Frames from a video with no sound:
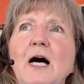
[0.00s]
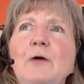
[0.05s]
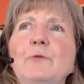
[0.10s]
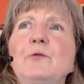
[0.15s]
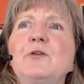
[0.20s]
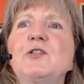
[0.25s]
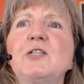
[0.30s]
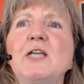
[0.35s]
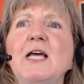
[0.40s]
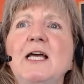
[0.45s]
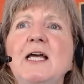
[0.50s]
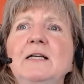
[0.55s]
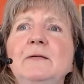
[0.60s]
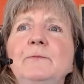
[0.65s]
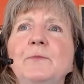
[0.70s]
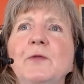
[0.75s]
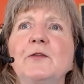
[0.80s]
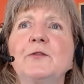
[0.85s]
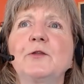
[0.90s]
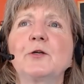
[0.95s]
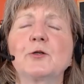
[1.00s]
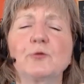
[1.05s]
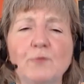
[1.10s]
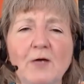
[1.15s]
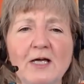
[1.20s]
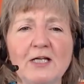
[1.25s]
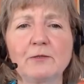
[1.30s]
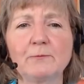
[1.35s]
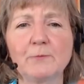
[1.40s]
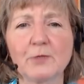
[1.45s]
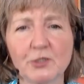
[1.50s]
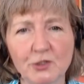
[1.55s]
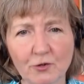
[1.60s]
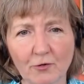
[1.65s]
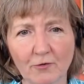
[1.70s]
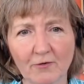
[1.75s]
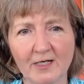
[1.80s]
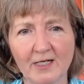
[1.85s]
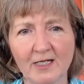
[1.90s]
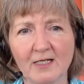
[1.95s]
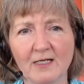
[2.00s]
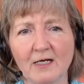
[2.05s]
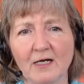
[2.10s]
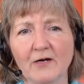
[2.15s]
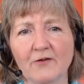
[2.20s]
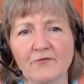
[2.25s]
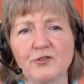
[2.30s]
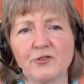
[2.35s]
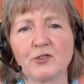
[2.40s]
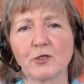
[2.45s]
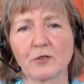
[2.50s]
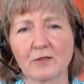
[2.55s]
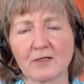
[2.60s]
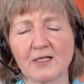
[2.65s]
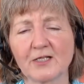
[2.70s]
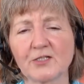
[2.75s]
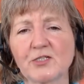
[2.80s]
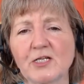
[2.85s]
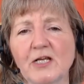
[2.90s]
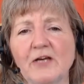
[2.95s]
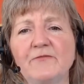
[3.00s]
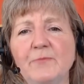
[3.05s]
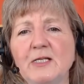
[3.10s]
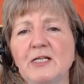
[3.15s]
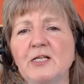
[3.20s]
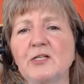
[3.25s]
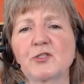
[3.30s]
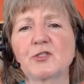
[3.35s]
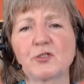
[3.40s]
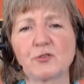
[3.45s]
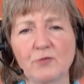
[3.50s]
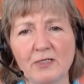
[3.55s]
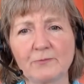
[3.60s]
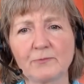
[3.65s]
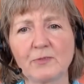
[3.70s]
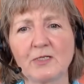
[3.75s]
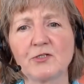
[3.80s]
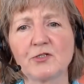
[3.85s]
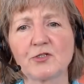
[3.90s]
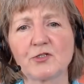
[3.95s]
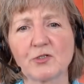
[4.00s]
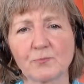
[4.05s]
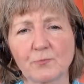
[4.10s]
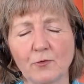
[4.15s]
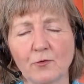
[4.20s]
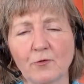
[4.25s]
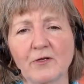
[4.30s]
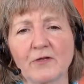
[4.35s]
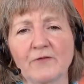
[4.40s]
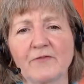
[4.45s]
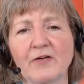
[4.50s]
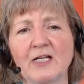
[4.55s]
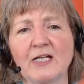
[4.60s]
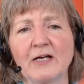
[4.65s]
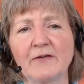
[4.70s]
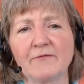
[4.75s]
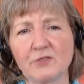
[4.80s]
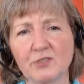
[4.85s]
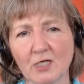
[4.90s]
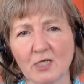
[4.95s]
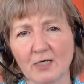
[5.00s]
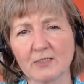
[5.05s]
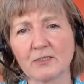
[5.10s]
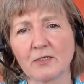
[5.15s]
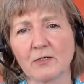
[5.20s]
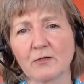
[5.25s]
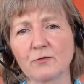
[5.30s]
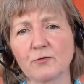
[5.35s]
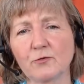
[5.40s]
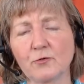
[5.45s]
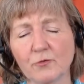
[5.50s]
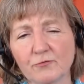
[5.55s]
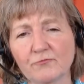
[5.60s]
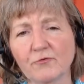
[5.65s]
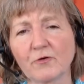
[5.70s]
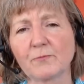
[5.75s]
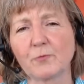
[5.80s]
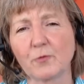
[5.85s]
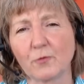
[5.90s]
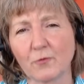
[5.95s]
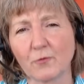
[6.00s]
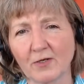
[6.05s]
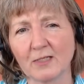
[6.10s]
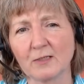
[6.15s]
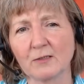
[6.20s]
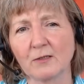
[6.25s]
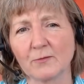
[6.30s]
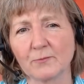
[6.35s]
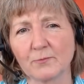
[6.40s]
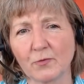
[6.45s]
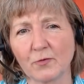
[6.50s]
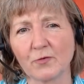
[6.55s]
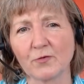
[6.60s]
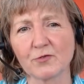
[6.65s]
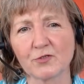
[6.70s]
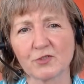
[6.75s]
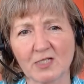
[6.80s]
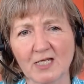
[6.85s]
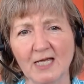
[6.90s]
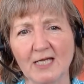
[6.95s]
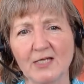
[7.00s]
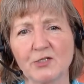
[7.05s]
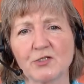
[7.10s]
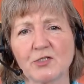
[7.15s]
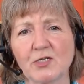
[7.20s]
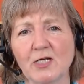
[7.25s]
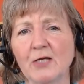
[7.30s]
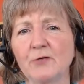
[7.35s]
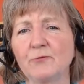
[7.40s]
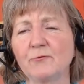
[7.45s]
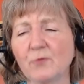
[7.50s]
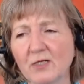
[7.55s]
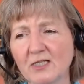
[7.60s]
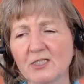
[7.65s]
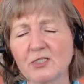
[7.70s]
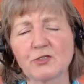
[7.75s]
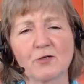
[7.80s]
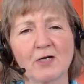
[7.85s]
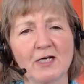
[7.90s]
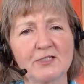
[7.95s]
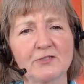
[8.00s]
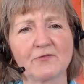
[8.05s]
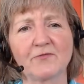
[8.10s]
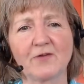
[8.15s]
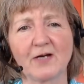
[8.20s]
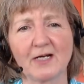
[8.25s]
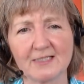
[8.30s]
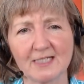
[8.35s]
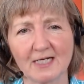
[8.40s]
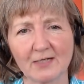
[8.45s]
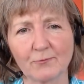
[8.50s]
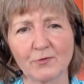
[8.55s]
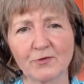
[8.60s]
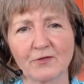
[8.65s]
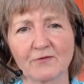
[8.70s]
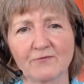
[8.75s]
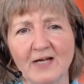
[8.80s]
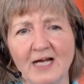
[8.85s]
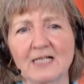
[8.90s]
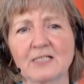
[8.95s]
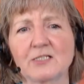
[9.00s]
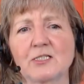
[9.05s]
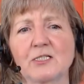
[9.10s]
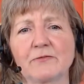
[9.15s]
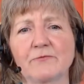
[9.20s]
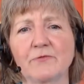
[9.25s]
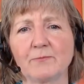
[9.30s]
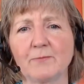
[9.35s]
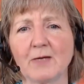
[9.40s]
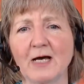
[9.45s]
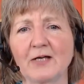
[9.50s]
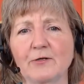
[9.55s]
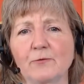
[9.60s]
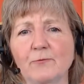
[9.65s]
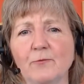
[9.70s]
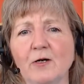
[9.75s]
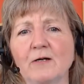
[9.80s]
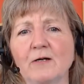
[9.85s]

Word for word: I would say the greater majority of journalists have been extremely supportive and have done good reporting on Paul's case and really tried to find out what the facts of the matter